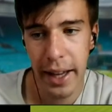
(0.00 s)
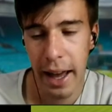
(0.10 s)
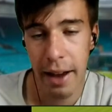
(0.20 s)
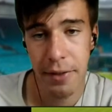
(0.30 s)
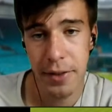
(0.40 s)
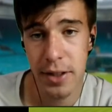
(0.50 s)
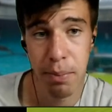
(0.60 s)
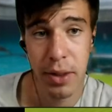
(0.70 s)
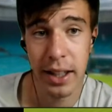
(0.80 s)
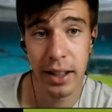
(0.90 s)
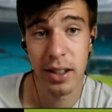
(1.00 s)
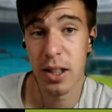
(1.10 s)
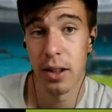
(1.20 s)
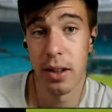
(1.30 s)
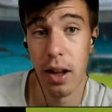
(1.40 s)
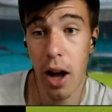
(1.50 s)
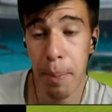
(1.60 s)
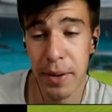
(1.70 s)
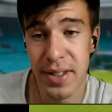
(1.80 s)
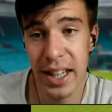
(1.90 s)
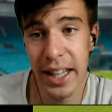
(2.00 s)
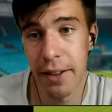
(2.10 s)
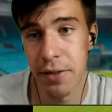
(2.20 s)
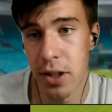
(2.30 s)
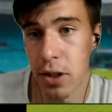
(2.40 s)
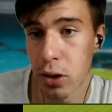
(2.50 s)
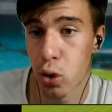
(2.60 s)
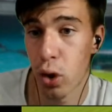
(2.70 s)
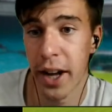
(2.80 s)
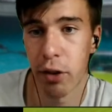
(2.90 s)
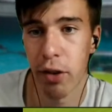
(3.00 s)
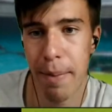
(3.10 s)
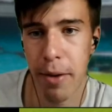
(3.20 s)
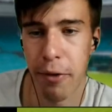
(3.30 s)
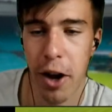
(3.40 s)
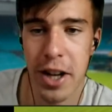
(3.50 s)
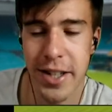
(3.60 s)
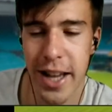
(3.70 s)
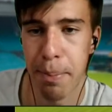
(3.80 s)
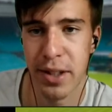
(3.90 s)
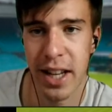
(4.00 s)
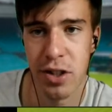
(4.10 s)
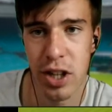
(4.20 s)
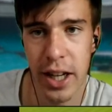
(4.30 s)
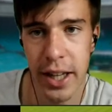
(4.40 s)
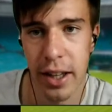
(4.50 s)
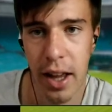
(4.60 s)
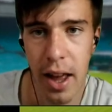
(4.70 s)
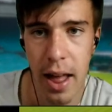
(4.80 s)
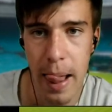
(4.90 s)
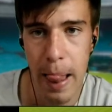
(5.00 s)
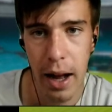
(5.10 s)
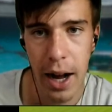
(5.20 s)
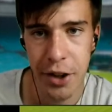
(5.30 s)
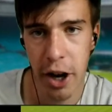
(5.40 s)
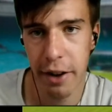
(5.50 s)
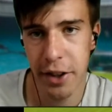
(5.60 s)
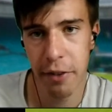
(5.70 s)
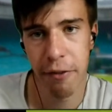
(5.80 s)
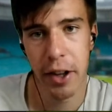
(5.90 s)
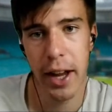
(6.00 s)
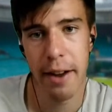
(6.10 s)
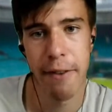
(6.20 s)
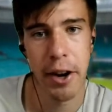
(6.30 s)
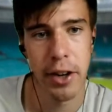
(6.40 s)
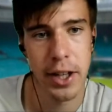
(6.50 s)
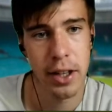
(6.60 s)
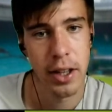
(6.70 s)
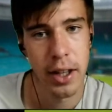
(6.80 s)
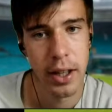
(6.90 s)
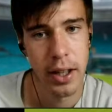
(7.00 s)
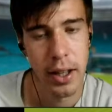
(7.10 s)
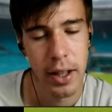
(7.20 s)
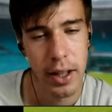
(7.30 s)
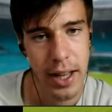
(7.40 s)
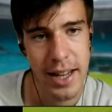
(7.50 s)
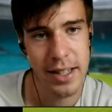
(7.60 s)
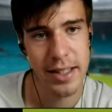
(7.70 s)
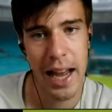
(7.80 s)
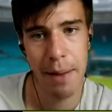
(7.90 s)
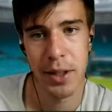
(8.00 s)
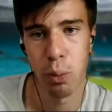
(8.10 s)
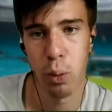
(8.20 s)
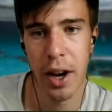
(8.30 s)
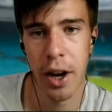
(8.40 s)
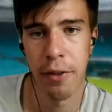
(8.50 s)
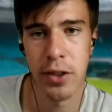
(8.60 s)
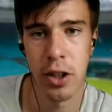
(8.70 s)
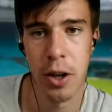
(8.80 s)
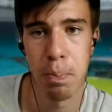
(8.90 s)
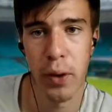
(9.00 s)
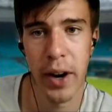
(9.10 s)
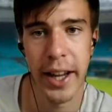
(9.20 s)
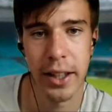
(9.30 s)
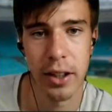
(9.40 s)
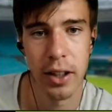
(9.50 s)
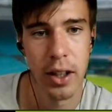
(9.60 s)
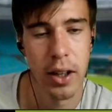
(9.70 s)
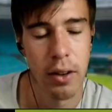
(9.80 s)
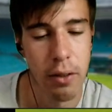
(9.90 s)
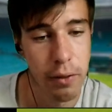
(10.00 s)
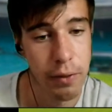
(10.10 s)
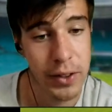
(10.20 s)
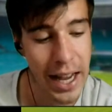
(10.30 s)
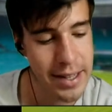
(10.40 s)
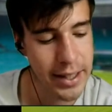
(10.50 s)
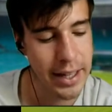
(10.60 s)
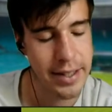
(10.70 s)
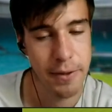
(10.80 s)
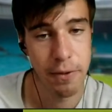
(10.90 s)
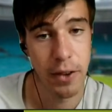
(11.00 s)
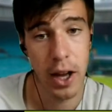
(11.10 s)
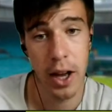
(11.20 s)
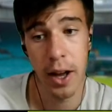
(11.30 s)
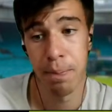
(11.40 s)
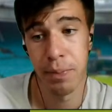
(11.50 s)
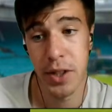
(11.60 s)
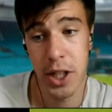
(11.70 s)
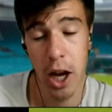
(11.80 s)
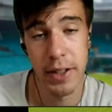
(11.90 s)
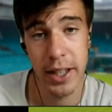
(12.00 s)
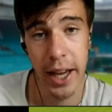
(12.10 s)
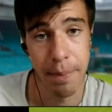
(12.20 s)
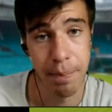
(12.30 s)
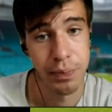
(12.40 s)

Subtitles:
have something up his sleeve to try and grab a first set potentially. I don't know. I don't feel like Federer is adapting well enough to break Gasquet's service game.